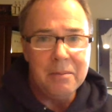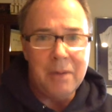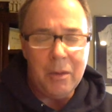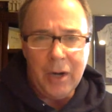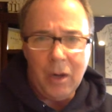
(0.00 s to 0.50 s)

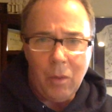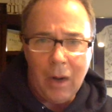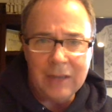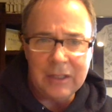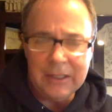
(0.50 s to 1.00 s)
but we are
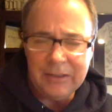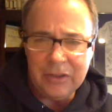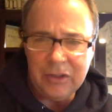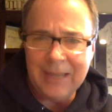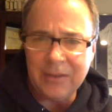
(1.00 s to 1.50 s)
watching at
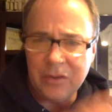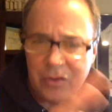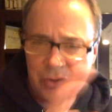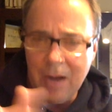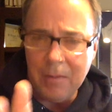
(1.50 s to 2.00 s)
least a chance of
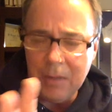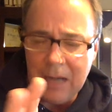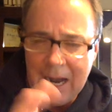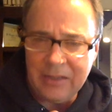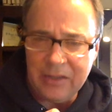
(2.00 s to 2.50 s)
some
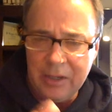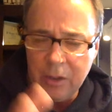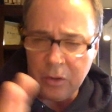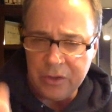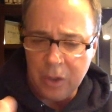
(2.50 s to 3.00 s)
icy
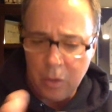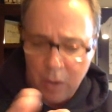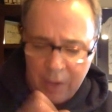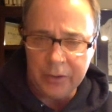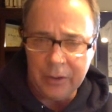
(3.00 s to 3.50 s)
or
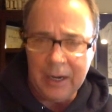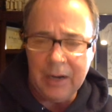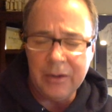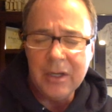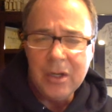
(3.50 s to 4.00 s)
snow on the
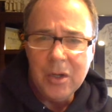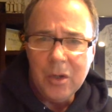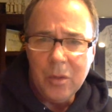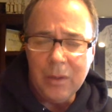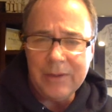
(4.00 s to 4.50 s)
ground
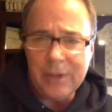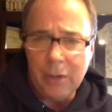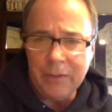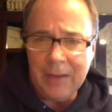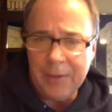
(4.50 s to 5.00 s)
Wednesday
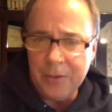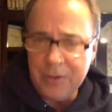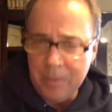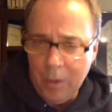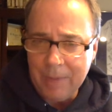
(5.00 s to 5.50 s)
overnight,
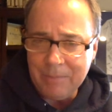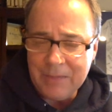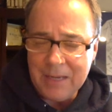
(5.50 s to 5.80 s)
Thursday morning.